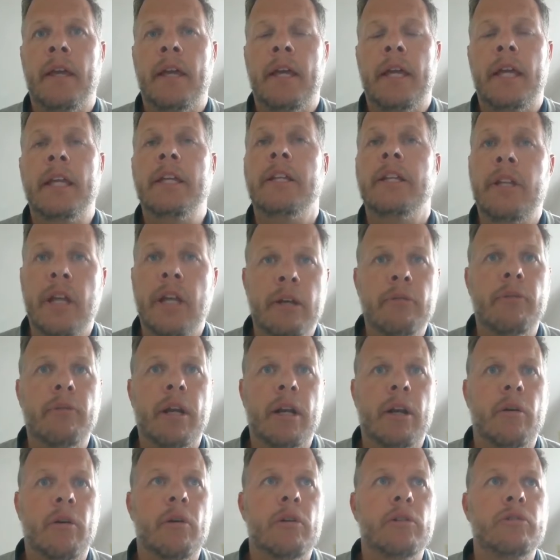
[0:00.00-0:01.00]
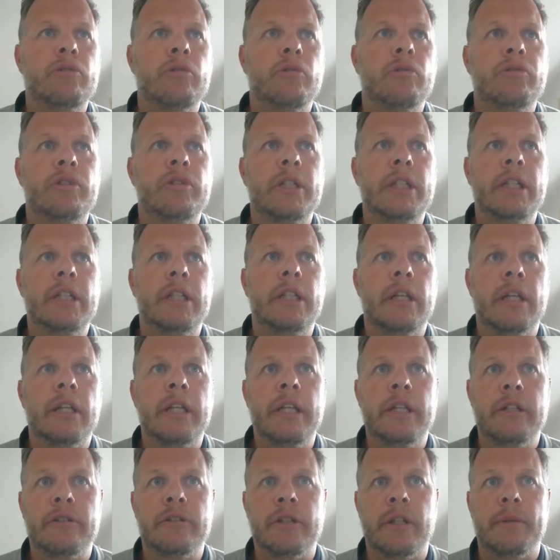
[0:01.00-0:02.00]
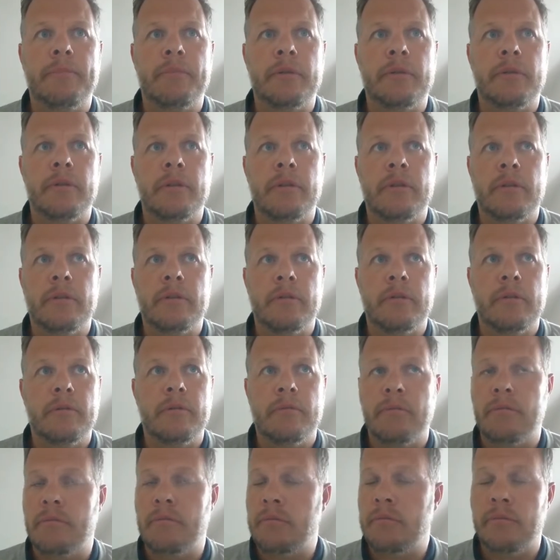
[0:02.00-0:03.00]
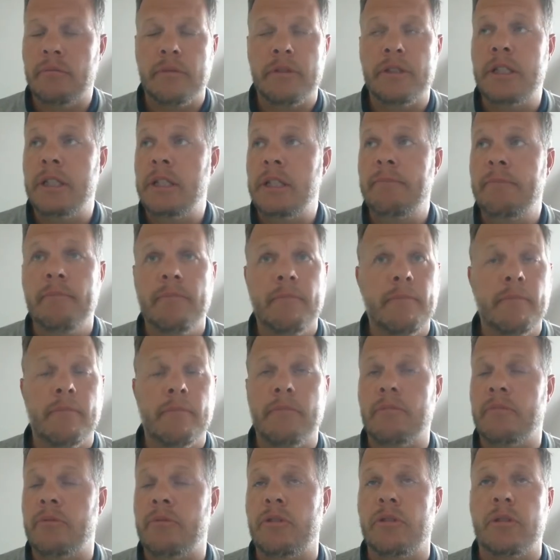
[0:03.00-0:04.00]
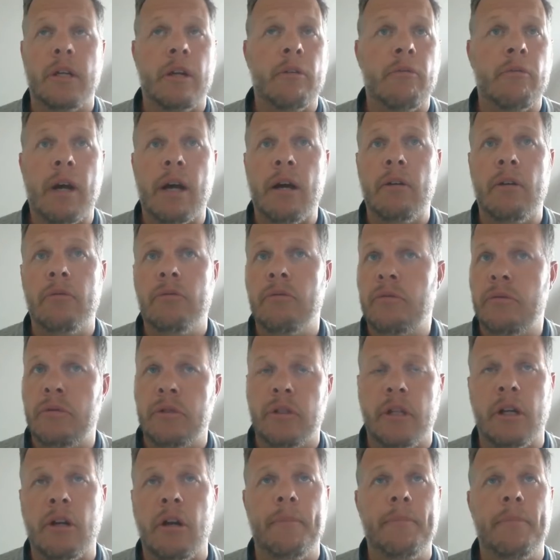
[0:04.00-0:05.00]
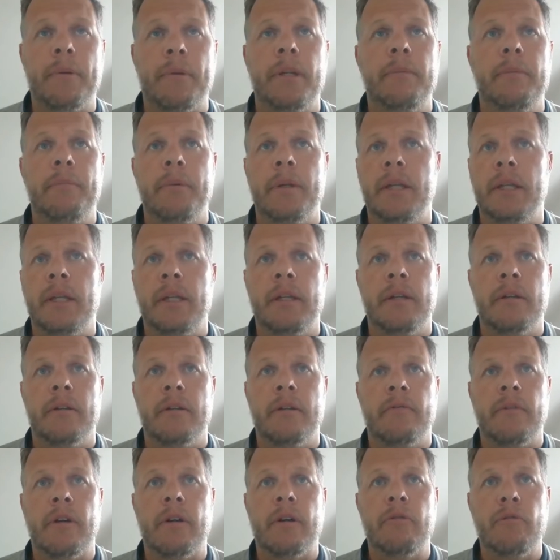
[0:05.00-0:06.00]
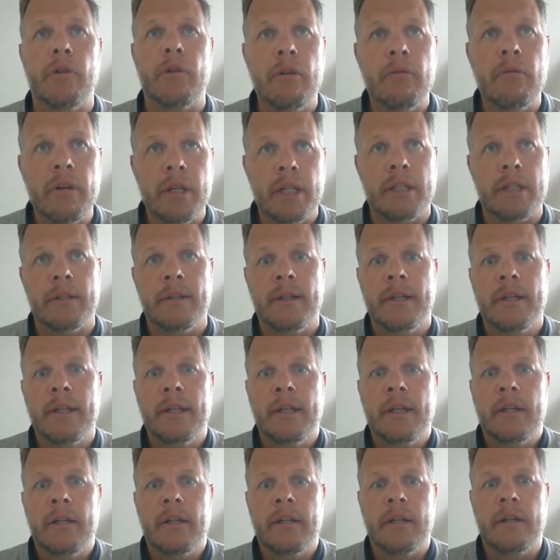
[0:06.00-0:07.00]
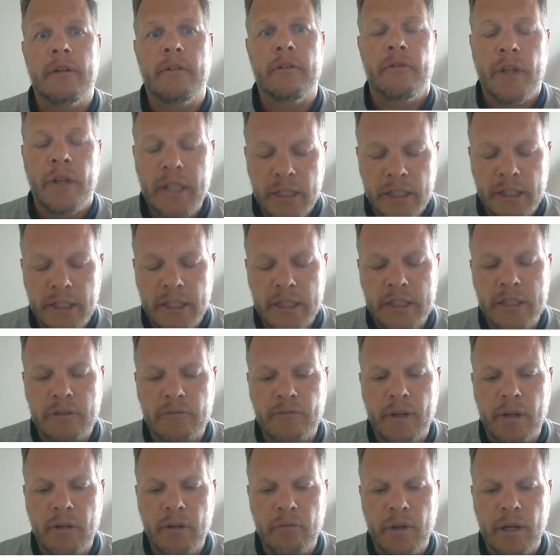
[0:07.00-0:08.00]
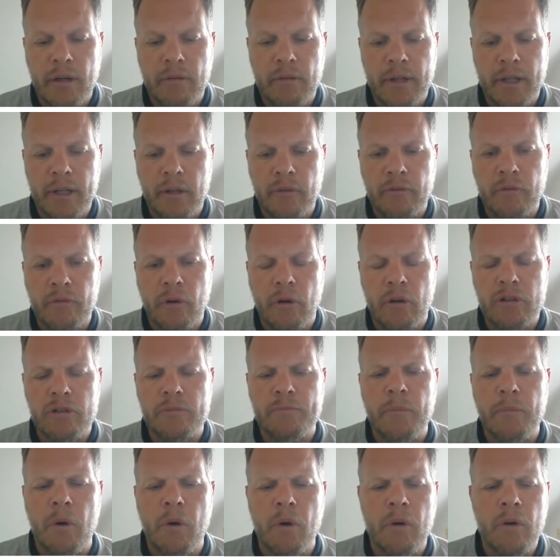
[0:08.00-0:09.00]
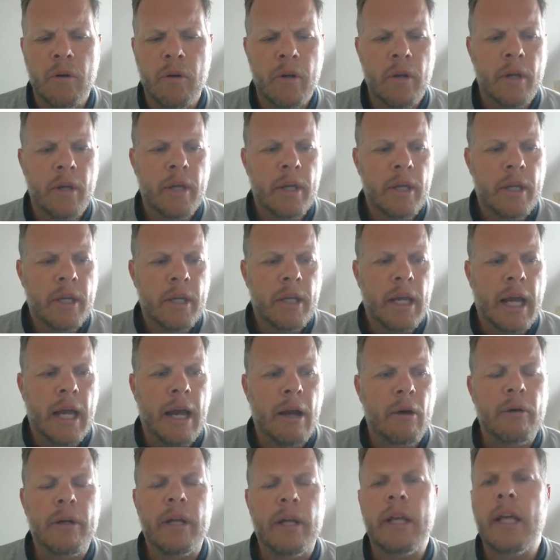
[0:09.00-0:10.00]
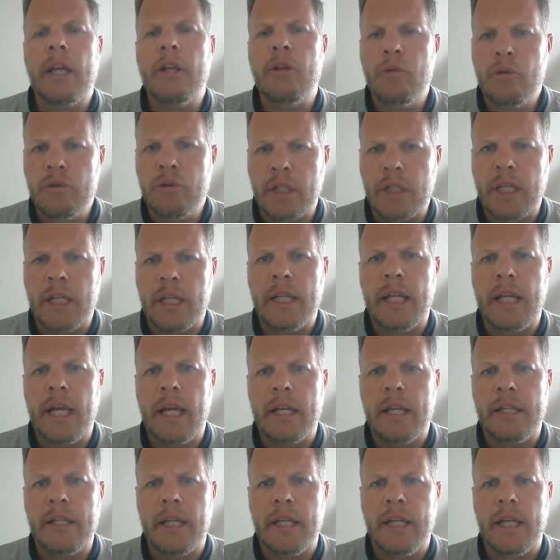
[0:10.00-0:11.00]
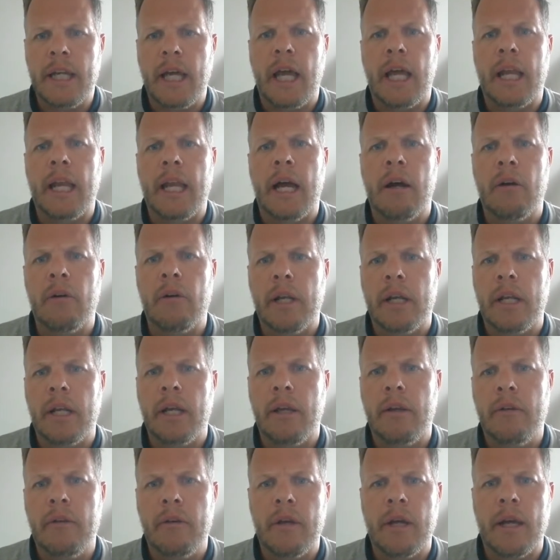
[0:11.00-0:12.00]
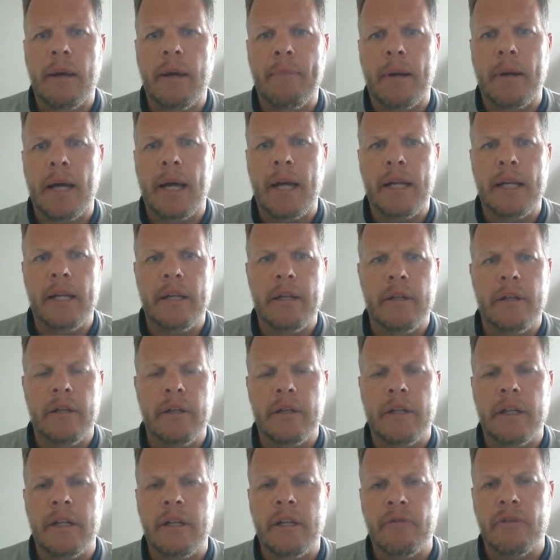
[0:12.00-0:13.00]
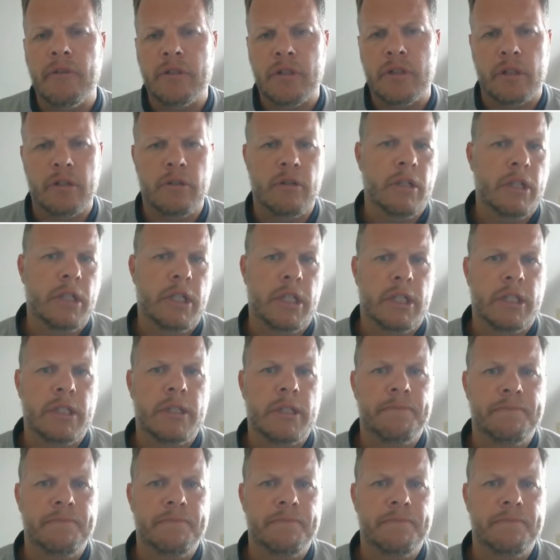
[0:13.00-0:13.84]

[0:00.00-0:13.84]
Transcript: In general, I also see the leadership teams around the company being very relevant. Thinking this is very relevant. Of course, more how can they use it in their agenda and how can they apply the different technologies.